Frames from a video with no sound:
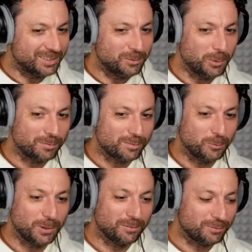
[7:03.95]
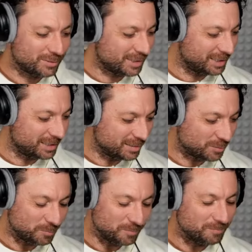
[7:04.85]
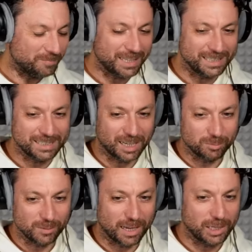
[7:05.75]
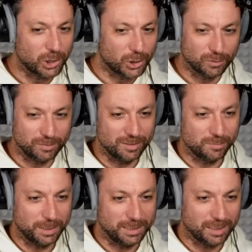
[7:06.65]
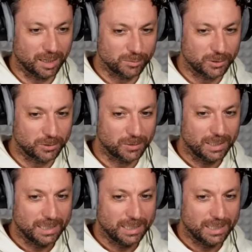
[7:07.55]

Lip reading: we have seen this many times. I heard of this many times. And